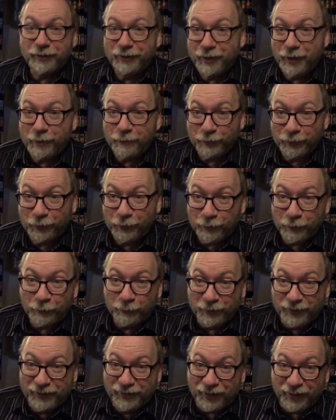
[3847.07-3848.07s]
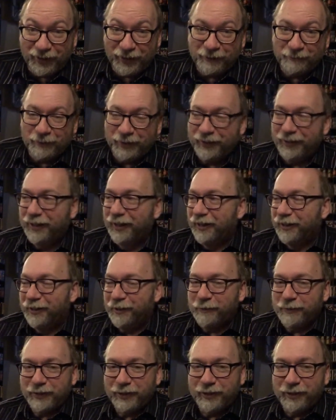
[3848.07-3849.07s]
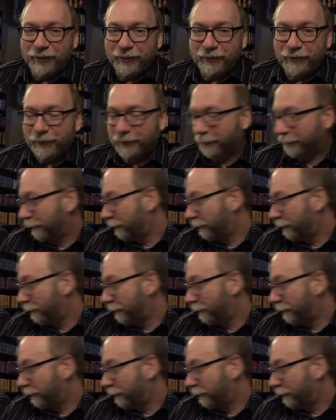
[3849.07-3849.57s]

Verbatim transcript: say what the girl would say, but there was a character.